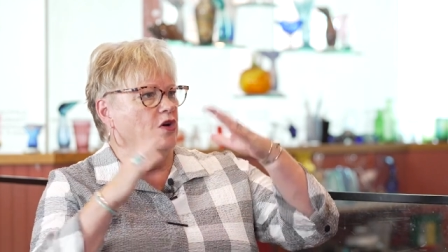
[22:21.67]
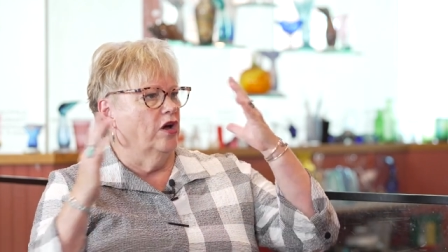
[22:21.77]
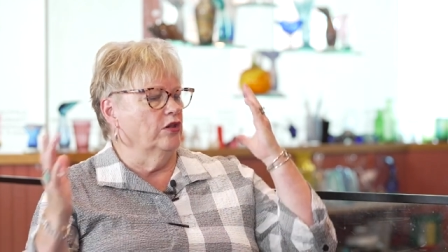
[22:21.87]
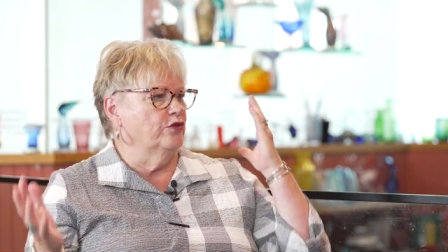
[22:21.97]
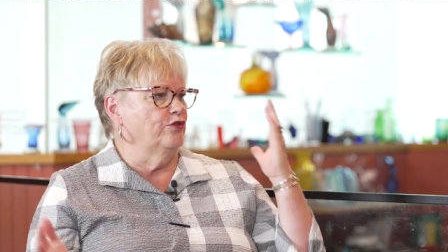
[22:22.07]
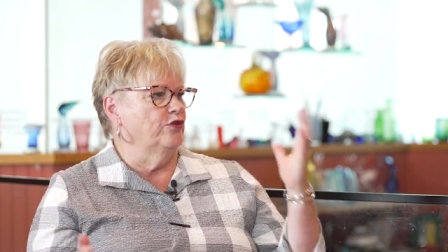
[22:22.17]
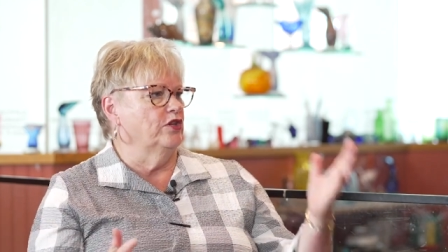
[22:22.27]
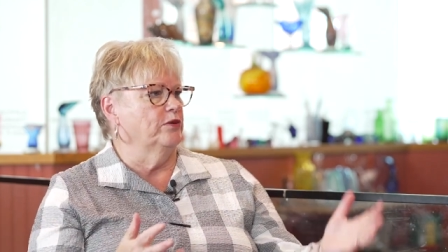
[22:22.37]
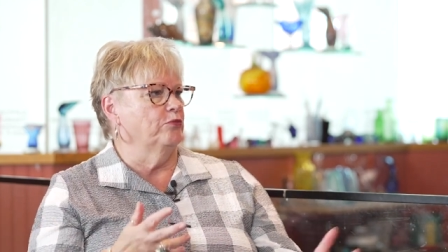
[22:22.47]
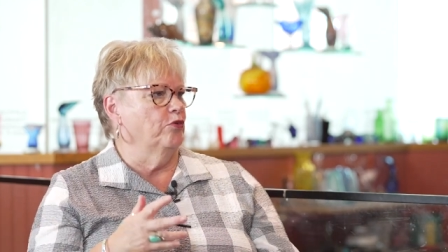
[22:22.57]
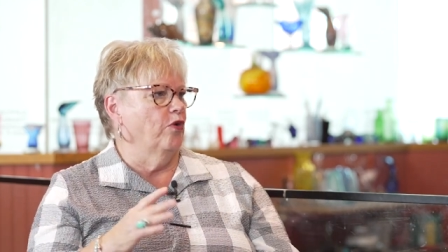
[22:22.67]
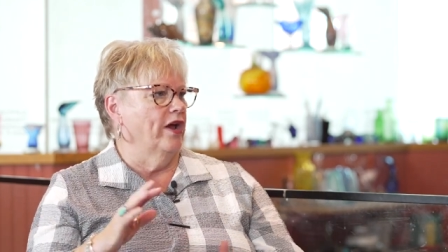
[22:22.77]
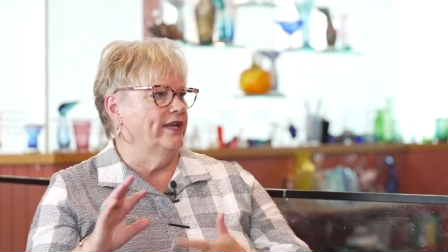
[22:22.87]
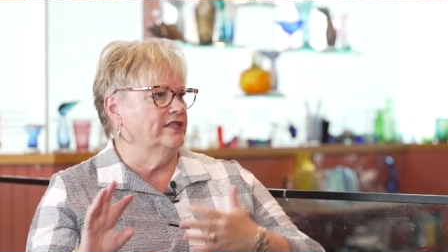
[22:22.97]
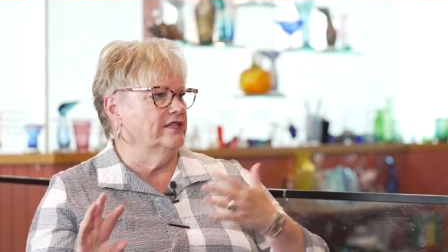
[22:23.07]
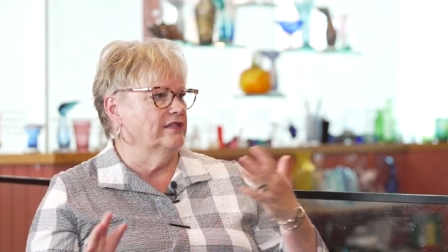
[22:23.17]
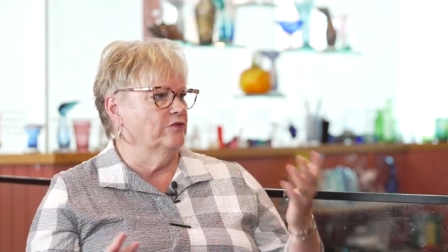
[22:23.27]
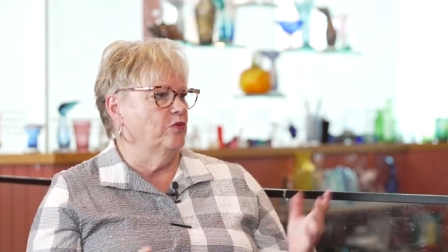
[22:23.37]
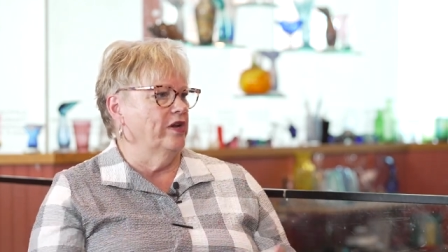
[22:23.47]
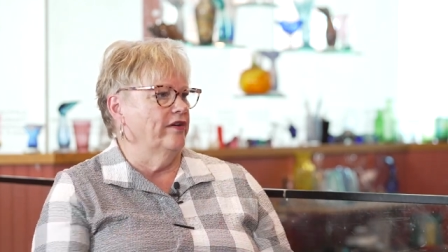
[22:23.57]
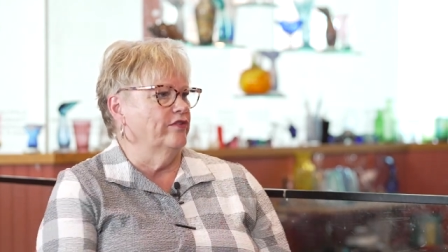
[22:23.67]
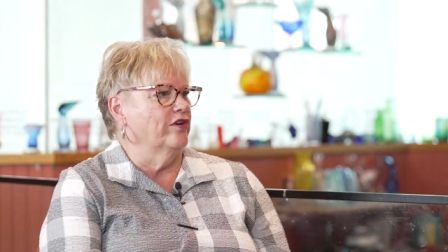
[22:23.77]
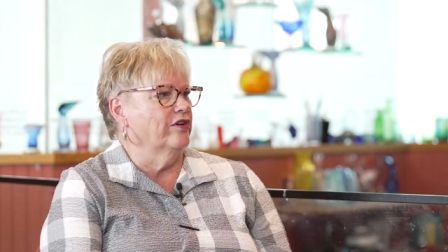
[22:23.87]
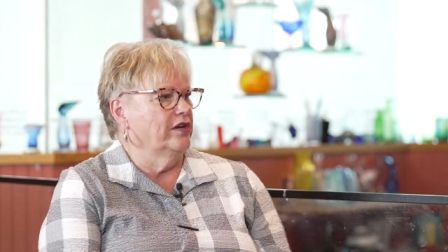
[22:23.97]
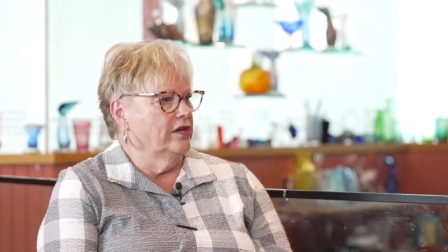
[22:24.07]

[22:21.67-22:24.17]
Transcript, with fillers: colorful and bright and whatever.